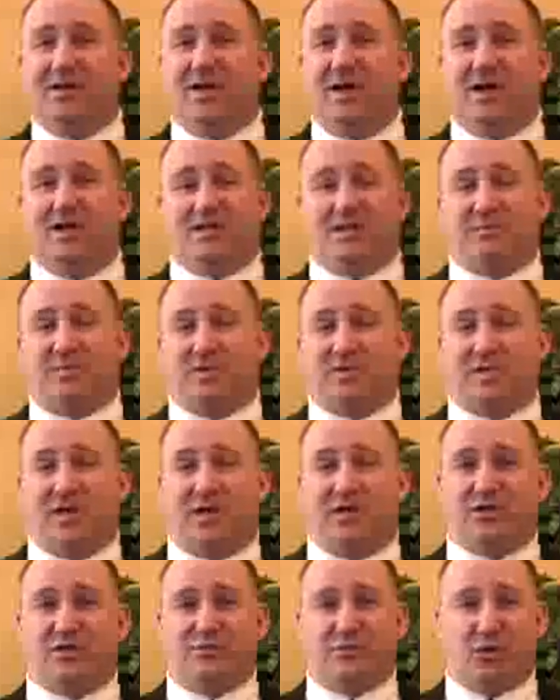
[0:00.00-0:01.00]
and it's a
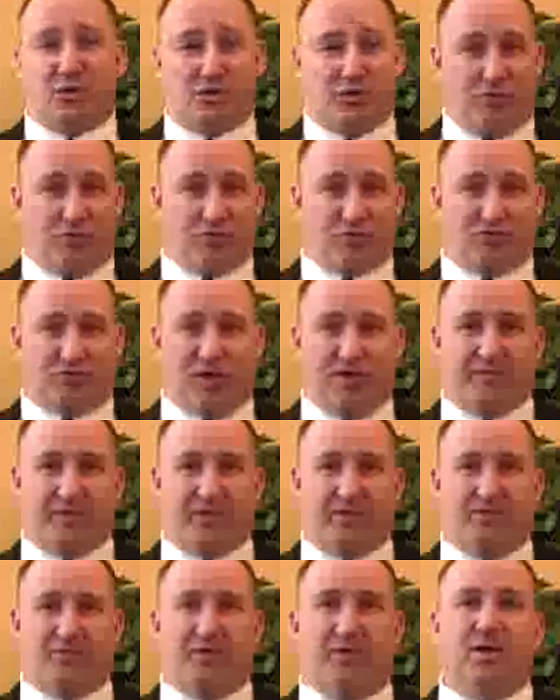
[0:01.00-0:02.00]
percentage of your gross
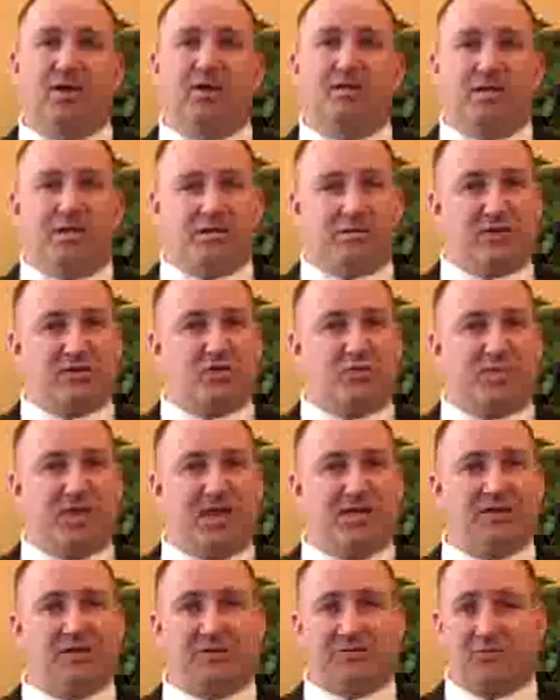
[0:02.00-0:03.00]
revenue that's also
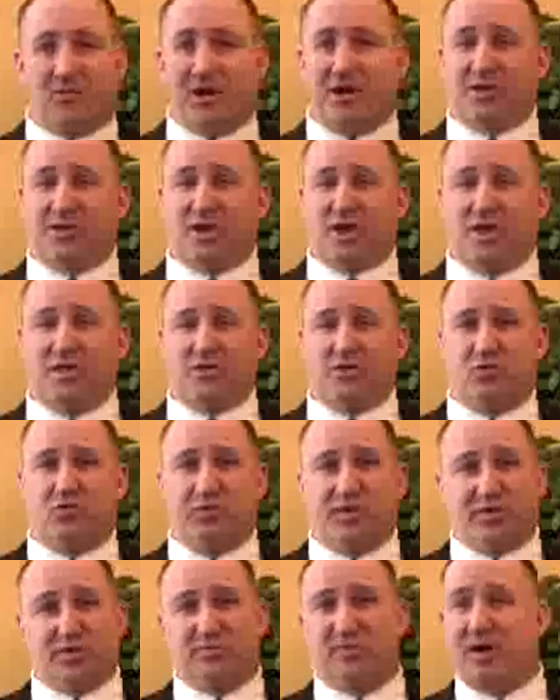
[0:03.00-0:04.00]
paid to the
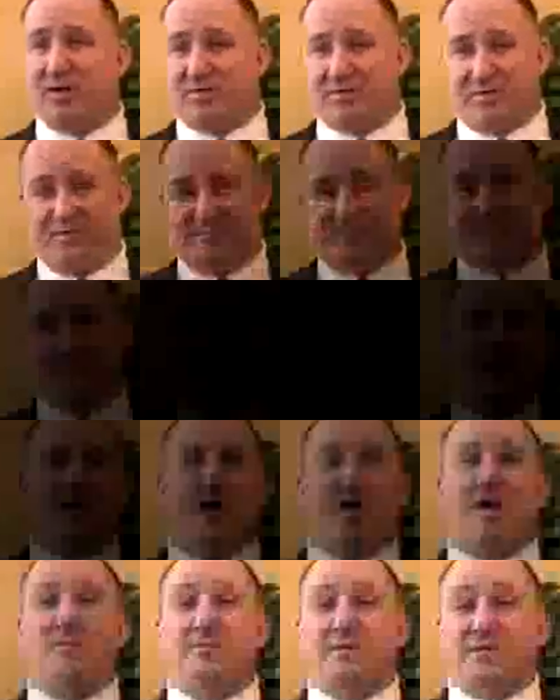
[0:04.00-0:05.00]
franchisor each month.
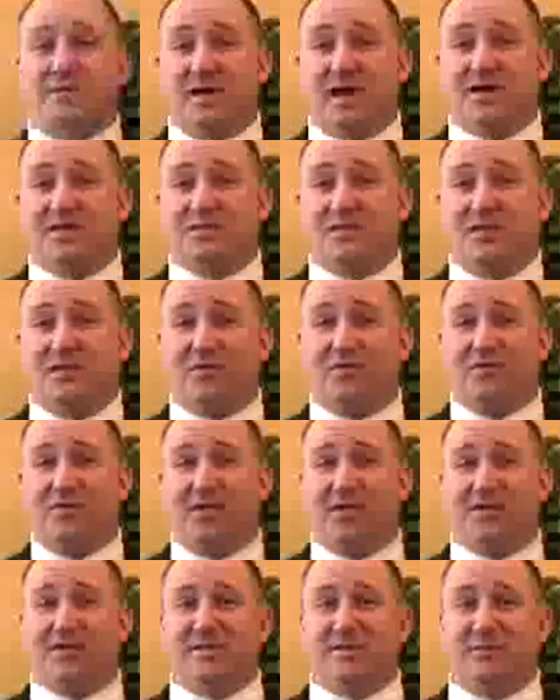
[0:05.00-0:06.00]
Besides all the
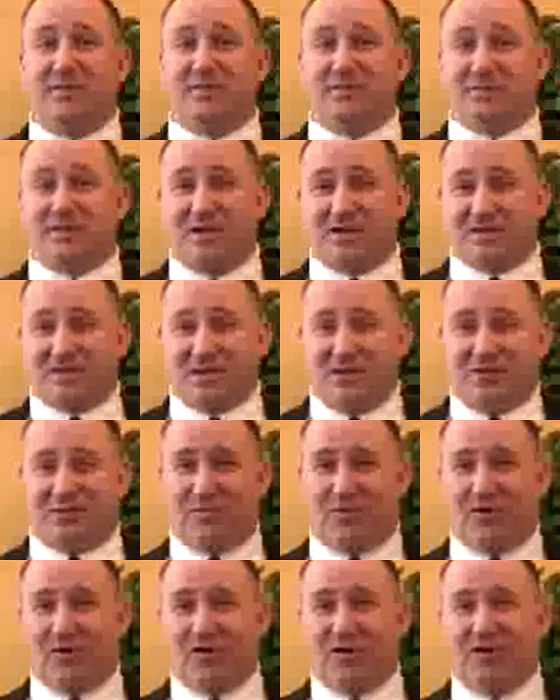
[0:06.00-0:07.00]
fees that we've discussed so
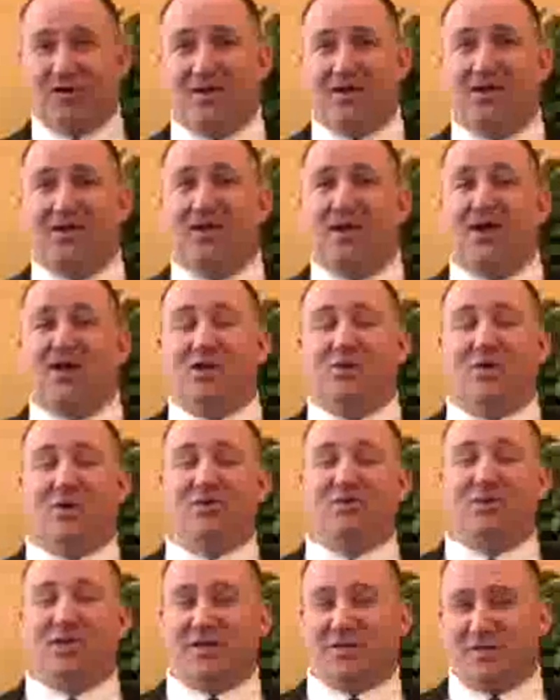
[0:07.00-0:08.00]
far, you
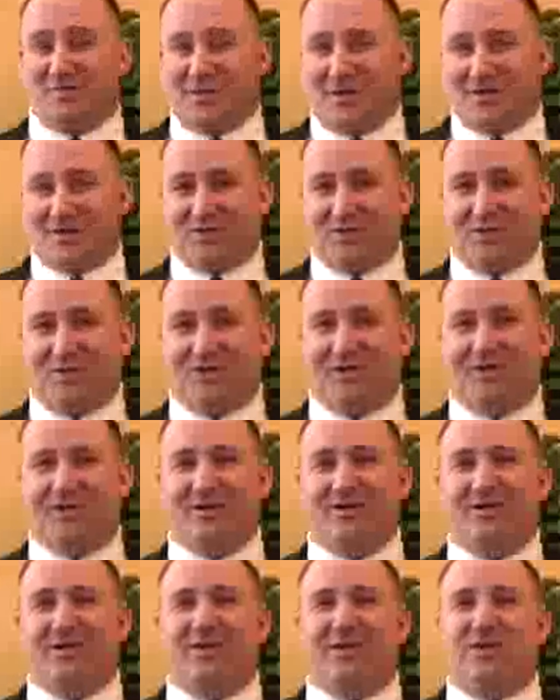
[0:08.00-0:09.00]
also need to make sure
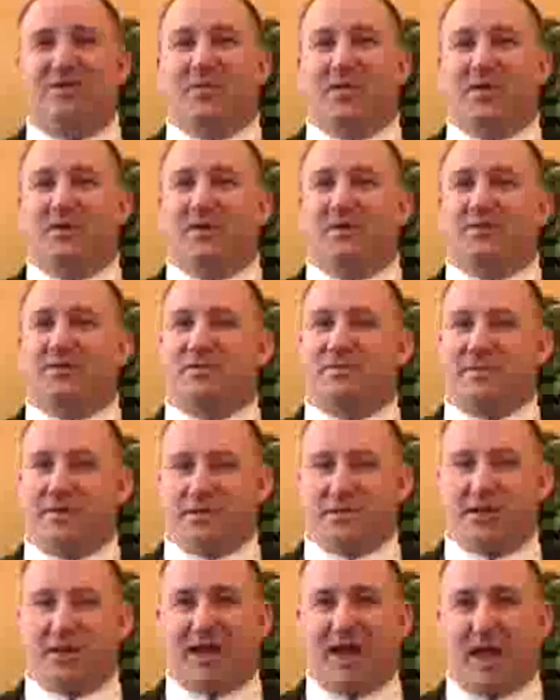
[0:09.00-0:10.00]
that you have
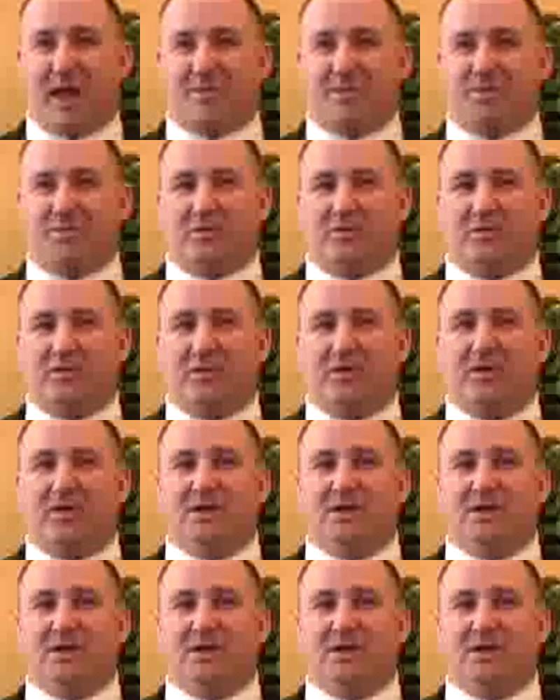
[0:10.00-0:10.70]
sufficient capital